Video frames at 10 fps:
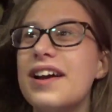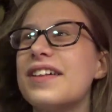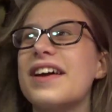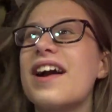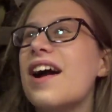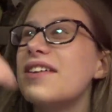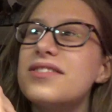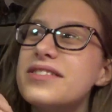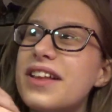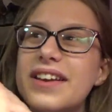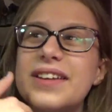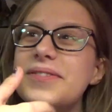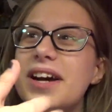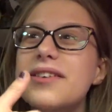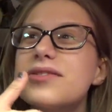Like I
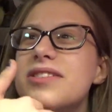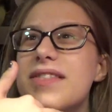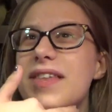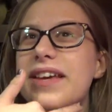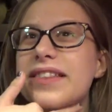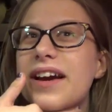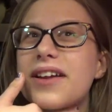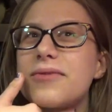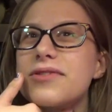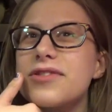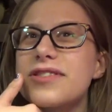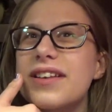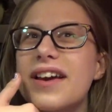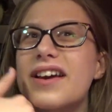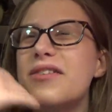used to think that it was just
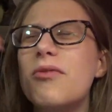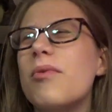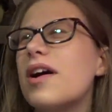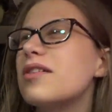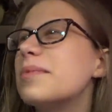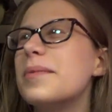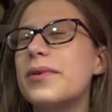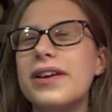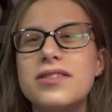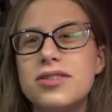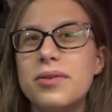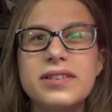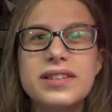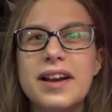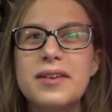like, why do people get so
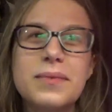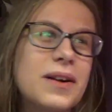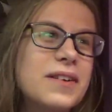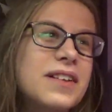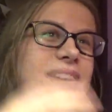excited about it?